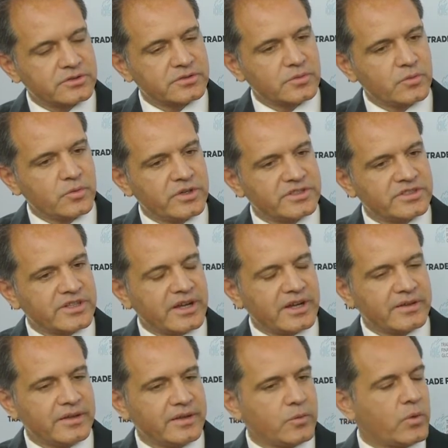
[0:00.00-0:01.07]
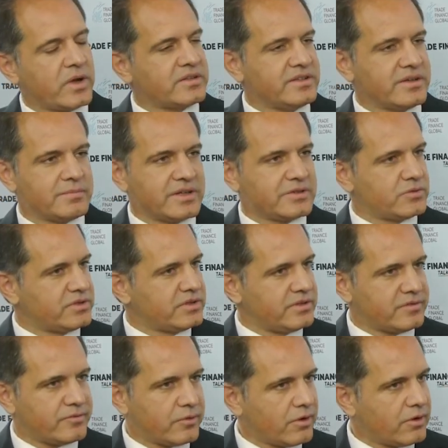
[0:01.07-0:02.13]
which are the one-year maturity
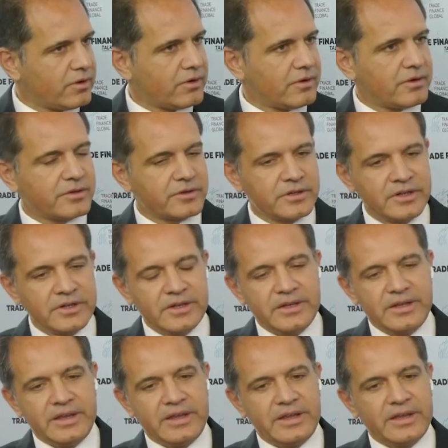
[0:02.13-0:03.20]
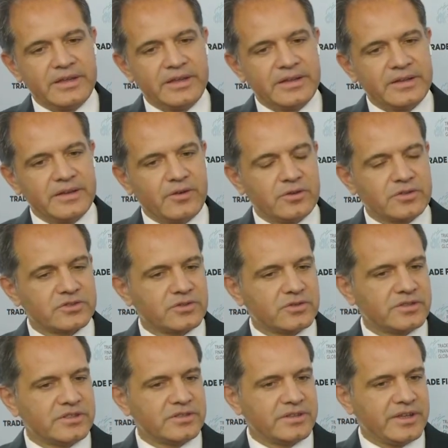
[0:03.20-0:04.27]
floor, also
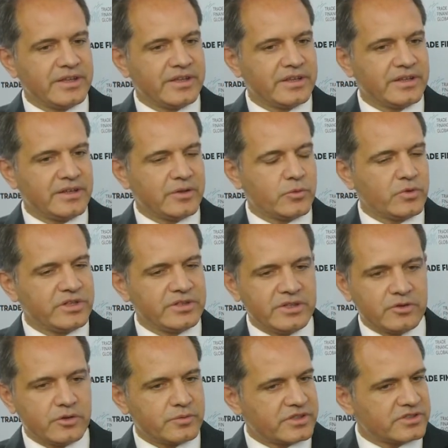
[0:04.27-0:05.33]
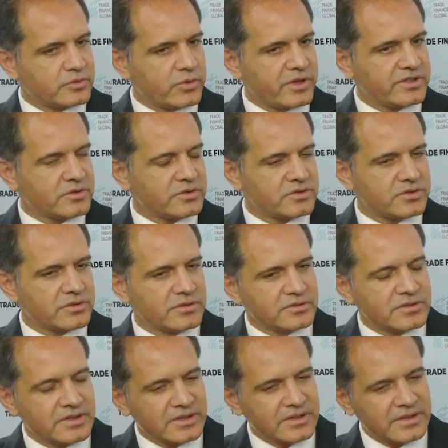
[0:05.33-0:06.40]
in the liquidity coverage ratio and so on.
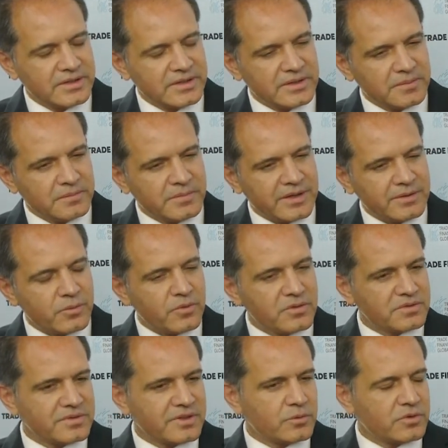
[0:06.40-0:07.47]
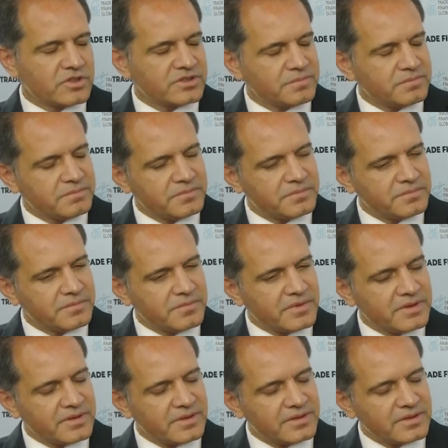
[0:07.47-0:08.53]
But there was
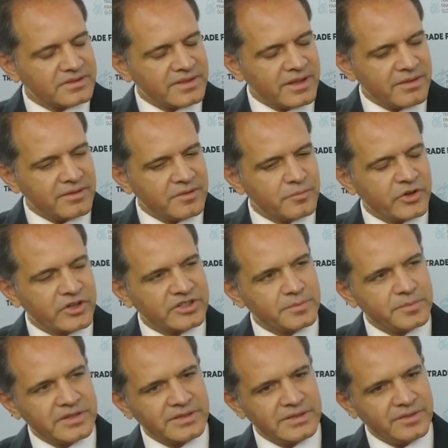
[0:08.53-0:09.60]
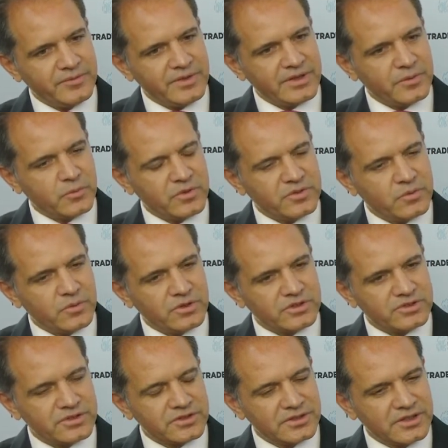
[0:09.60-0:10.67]
something very specific, which
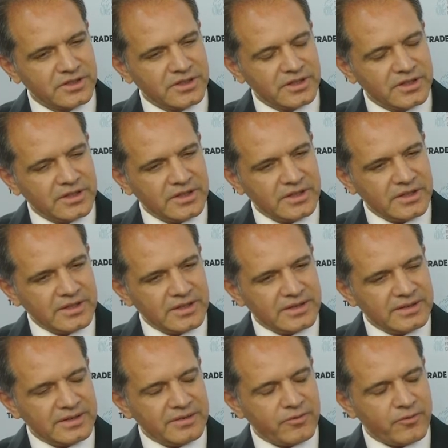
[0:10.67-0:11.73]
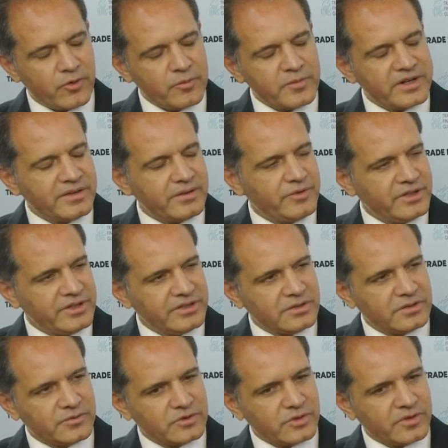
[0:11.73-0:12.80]
was the former definition
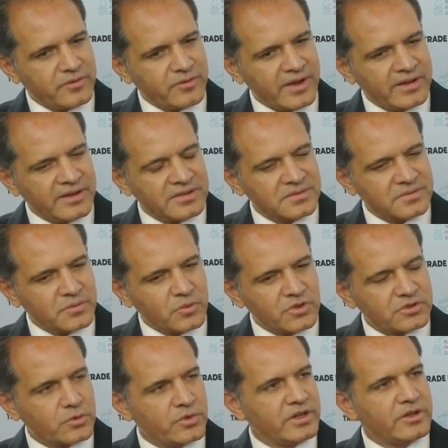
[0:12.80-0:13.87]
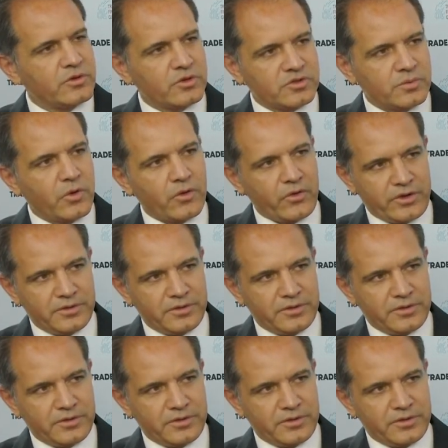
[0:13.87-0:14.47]
of trade finance was really cross-border.